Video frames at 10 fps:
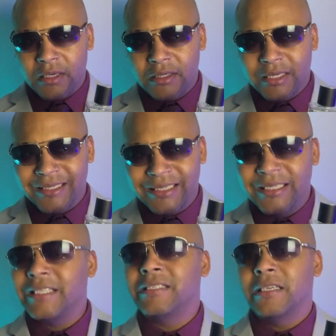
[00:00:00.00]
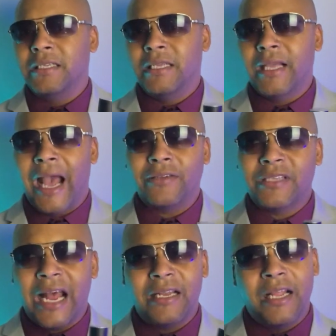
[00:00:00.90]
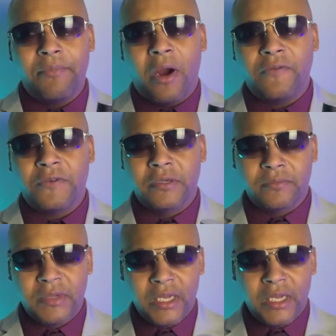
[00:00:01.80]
consistently, outside of Le Parfum,